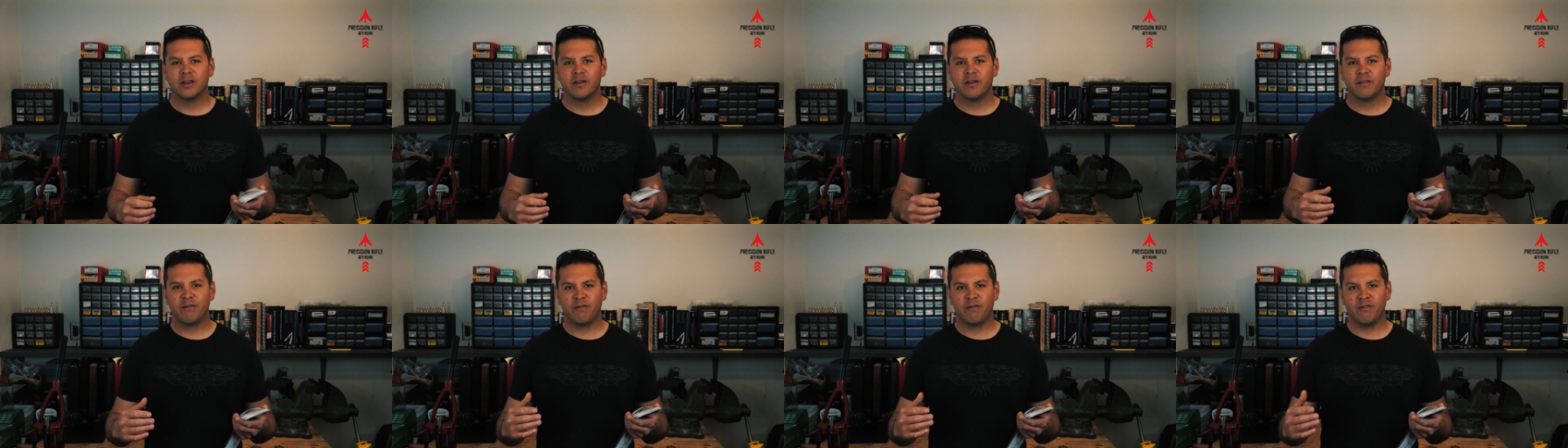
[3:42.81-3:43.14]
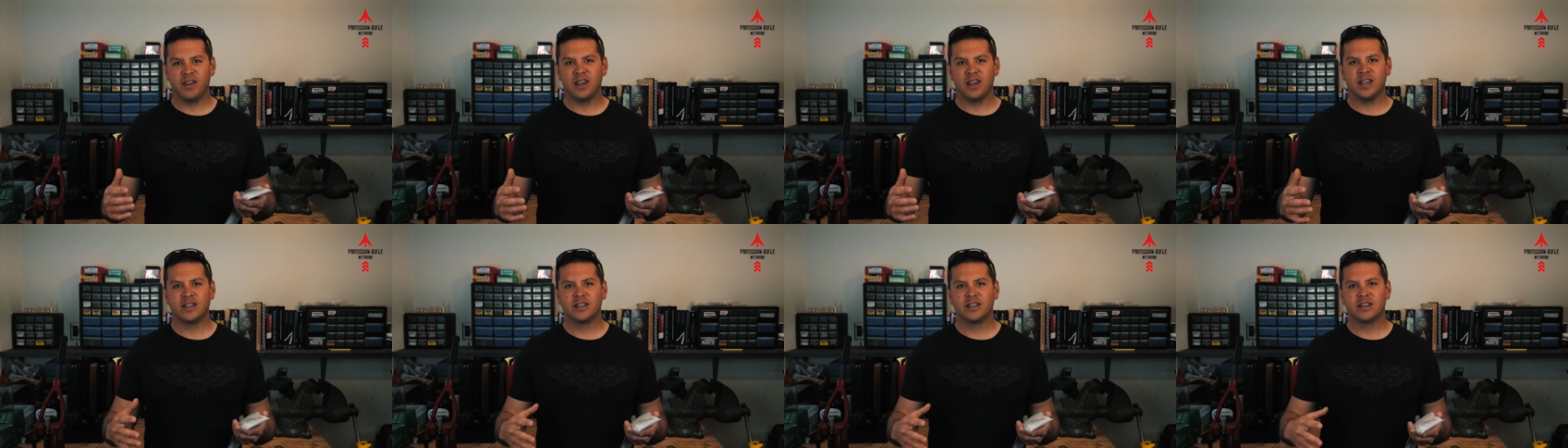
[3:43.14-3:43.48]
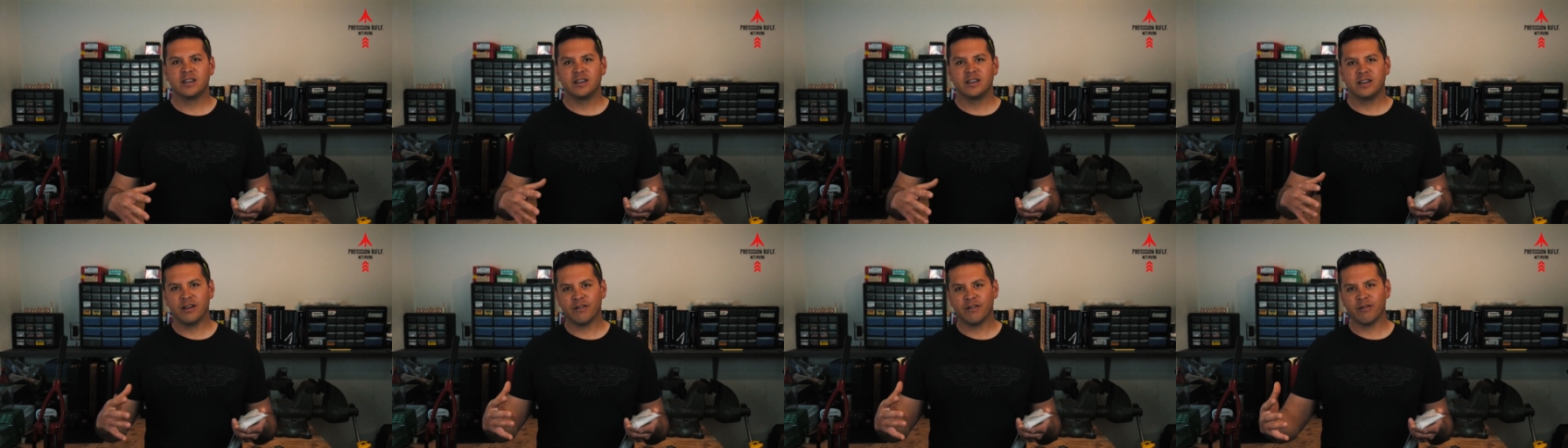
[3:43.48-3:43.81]

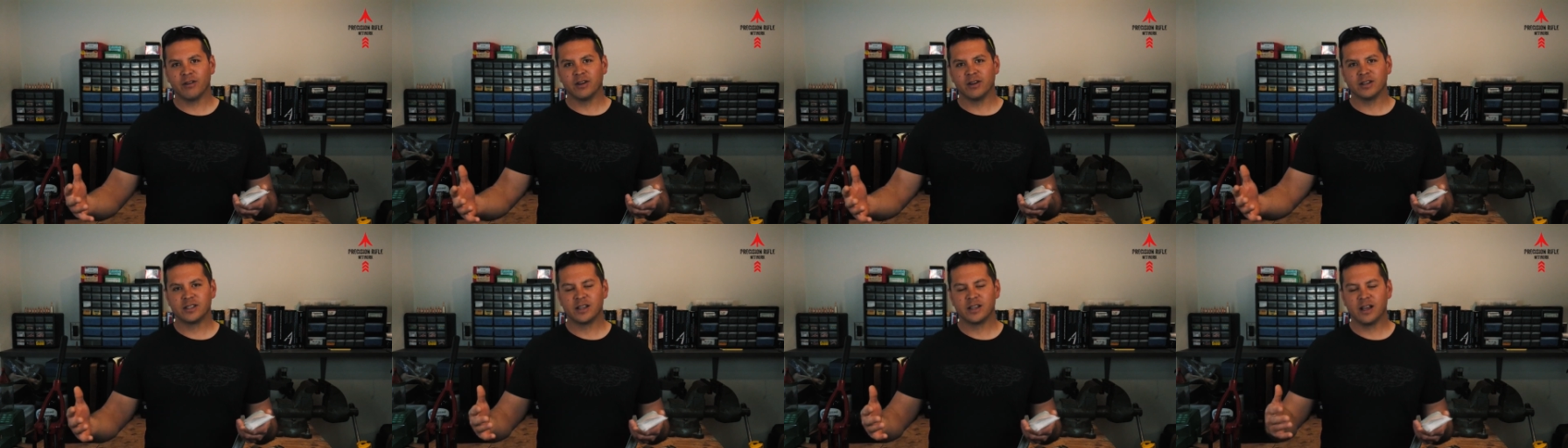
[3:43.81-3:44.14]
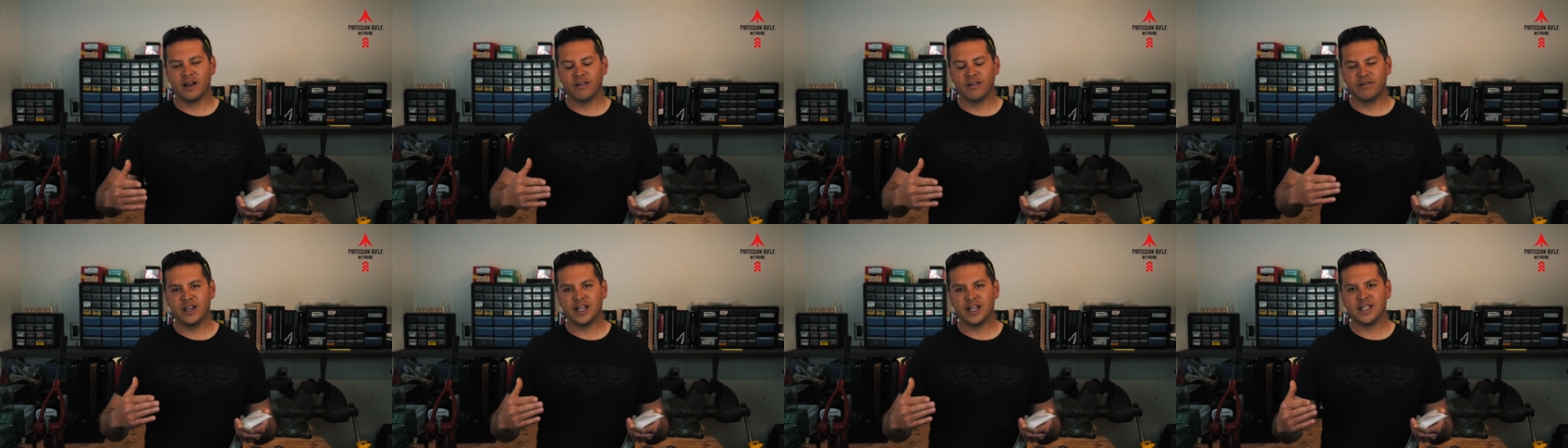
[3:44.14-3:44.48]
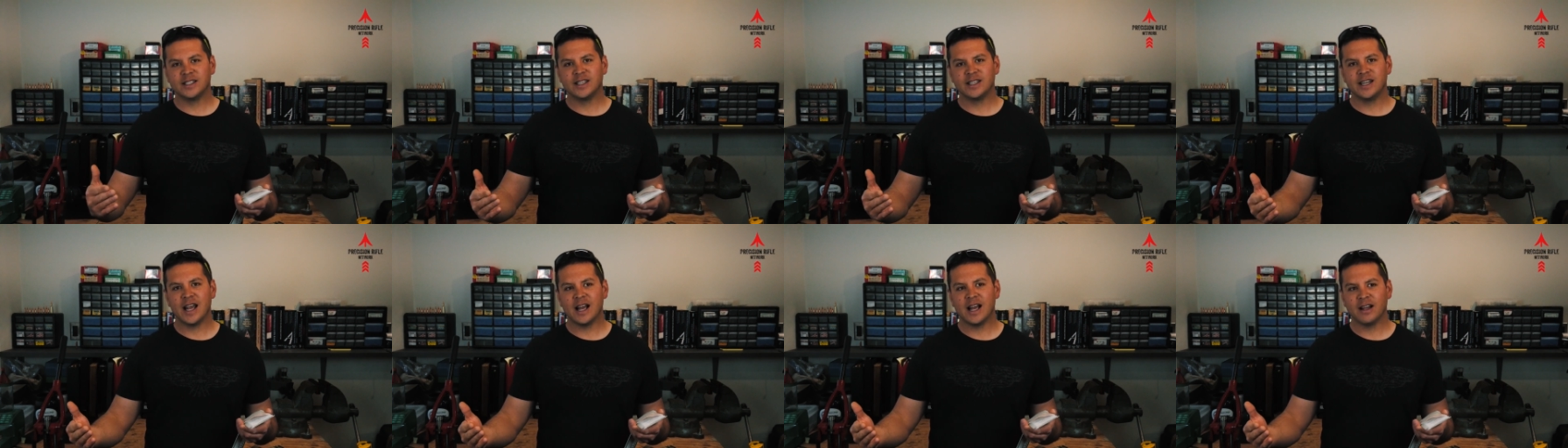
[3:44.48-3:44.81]
feet difference of
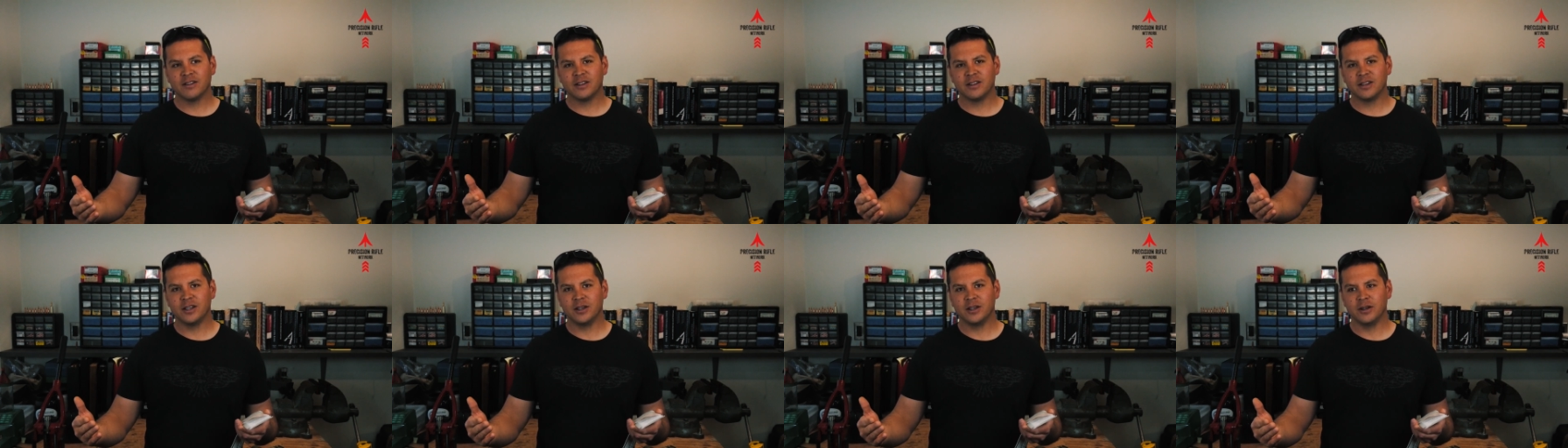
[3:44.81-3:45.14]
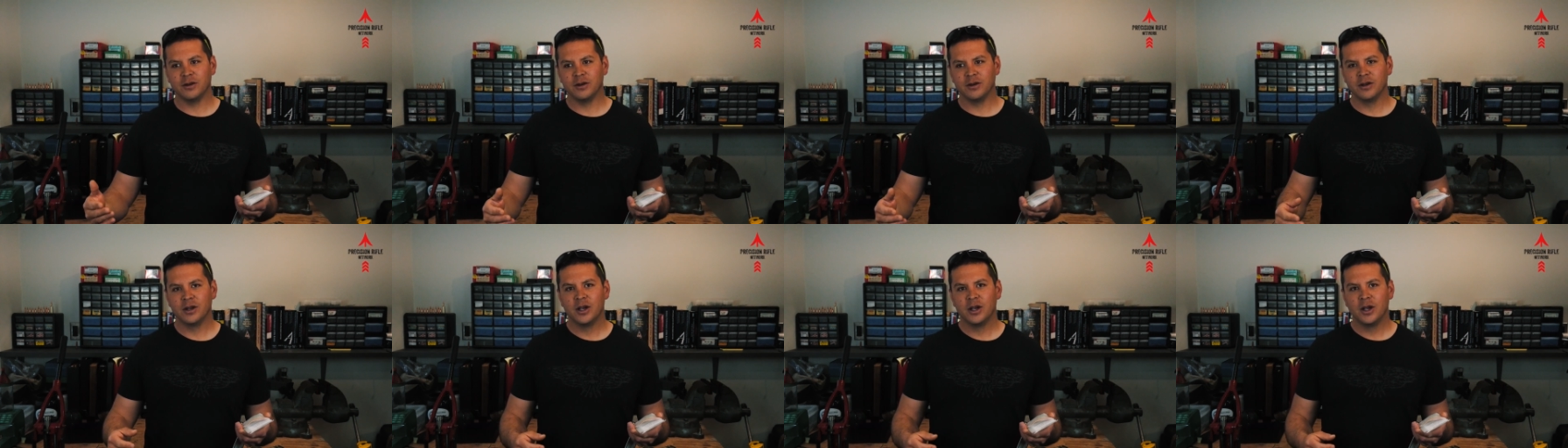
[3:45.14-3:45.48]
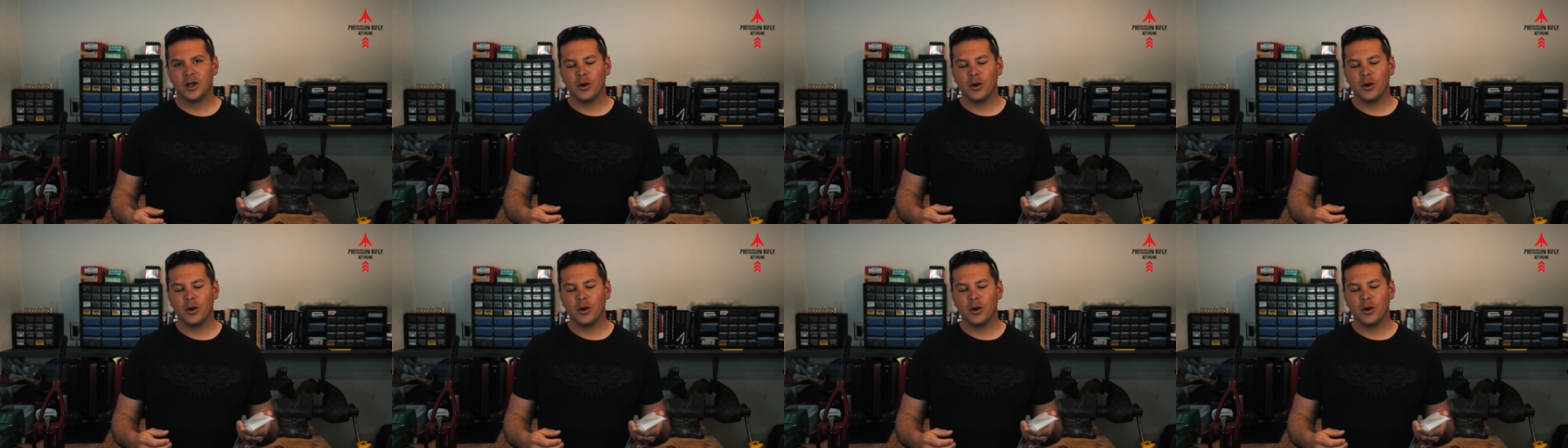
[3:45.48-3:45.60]
density altitude,